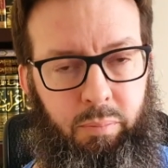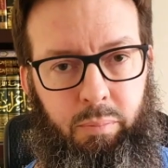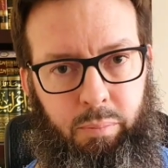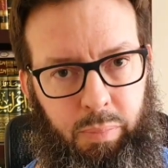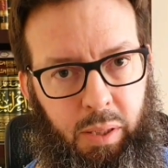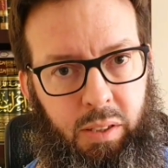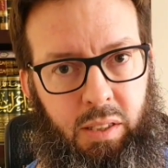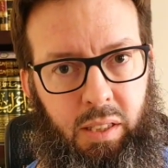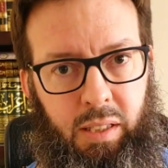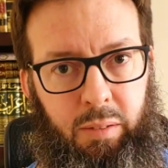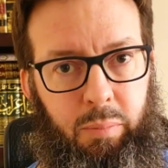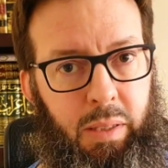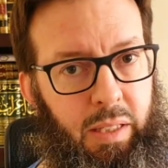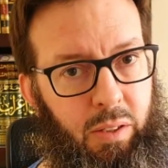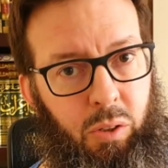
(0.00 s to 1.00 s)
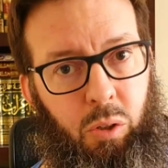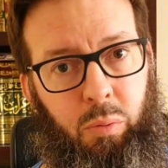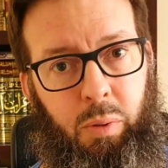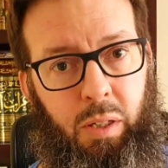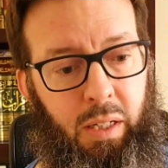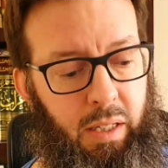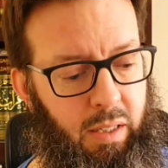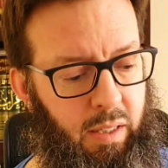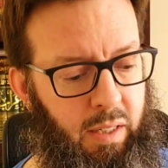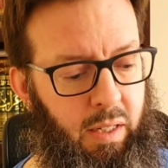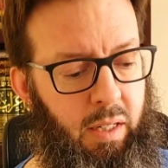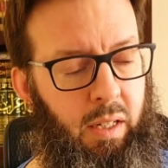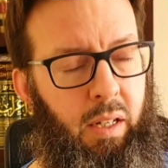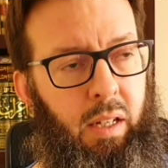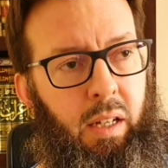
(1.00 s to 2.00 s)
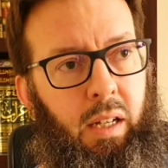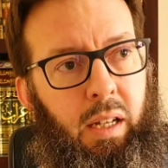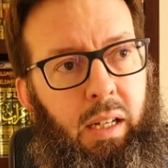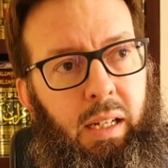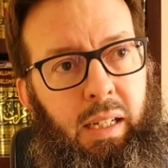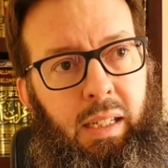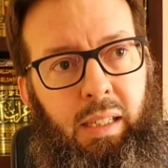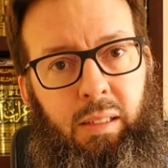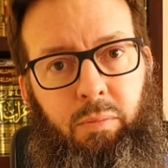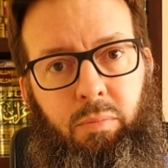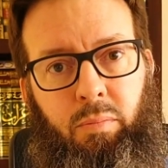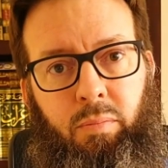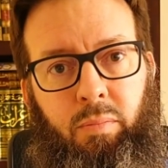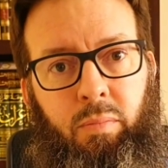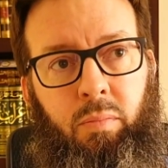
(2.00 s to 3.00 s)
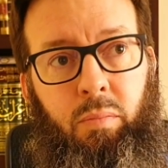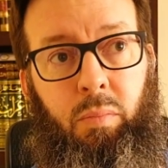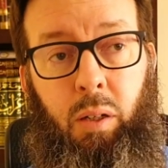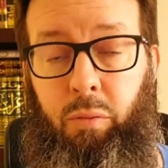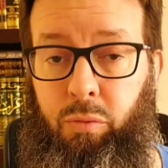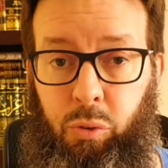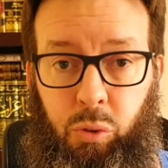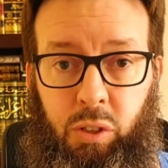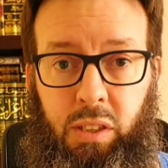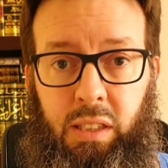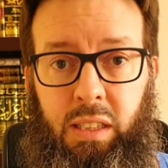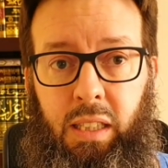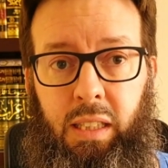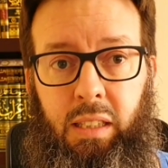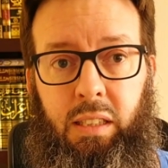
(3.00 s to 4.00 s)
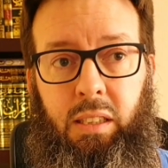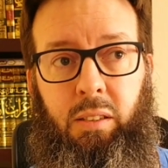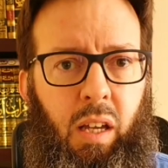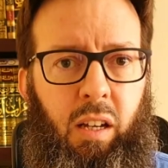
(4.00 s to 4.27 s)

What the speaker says: Personally, me, who am I? I'm 46.